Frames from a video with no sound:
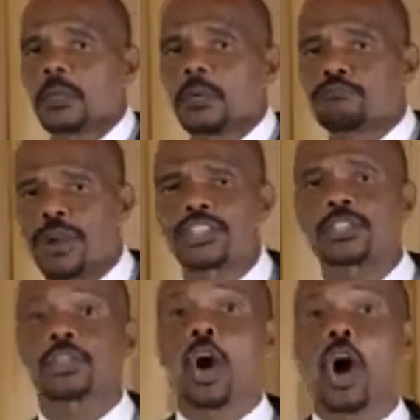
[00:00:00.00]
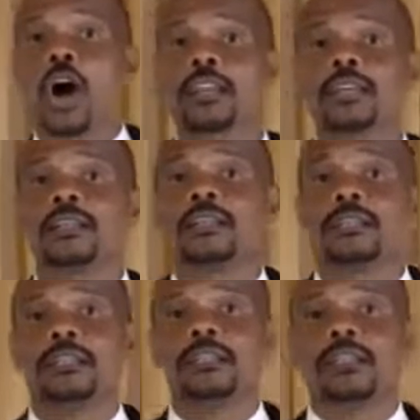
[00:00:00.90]
precious Lord,
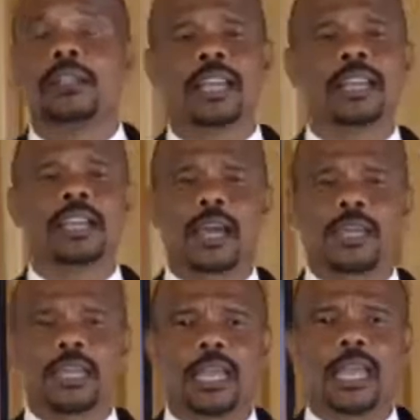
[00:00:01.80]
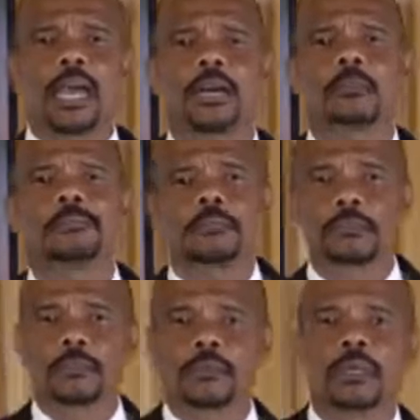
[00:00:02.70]
linger near.
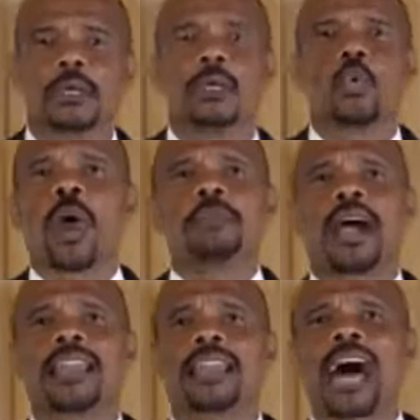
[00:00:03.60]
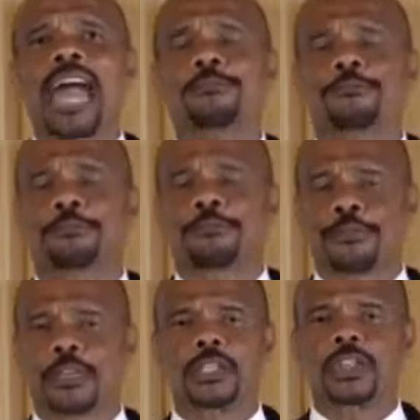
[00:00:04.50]
When my life
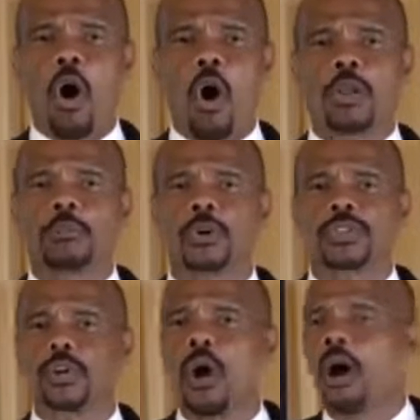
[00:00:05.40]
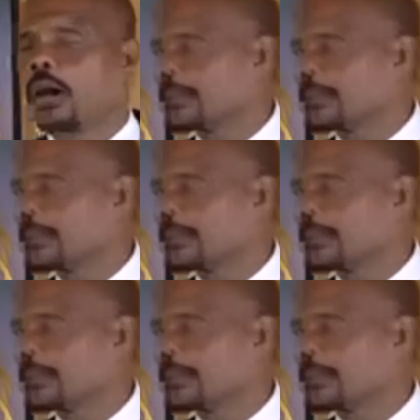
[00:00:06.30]
is almost gone,